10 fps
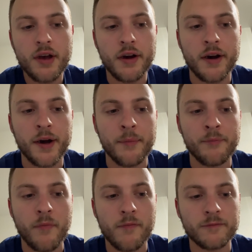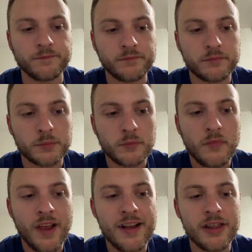
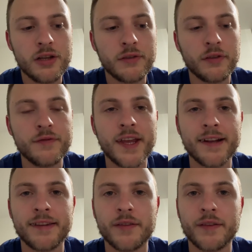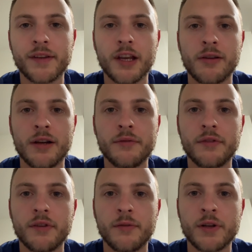Lots of negativity
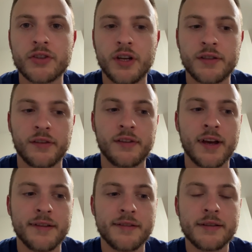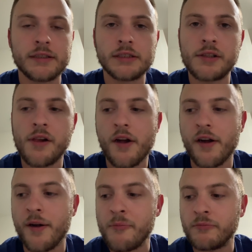around, which I understand,
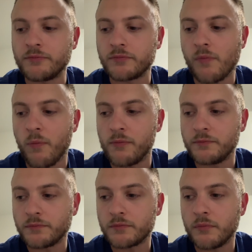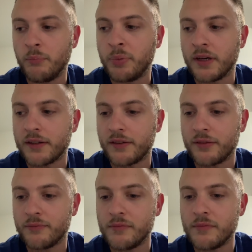but
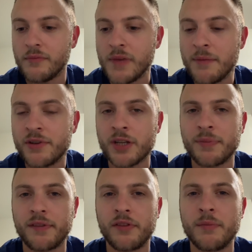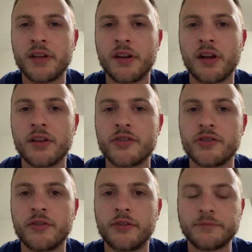maybe jumping to too many
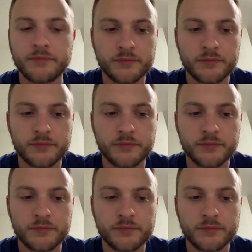conclusions.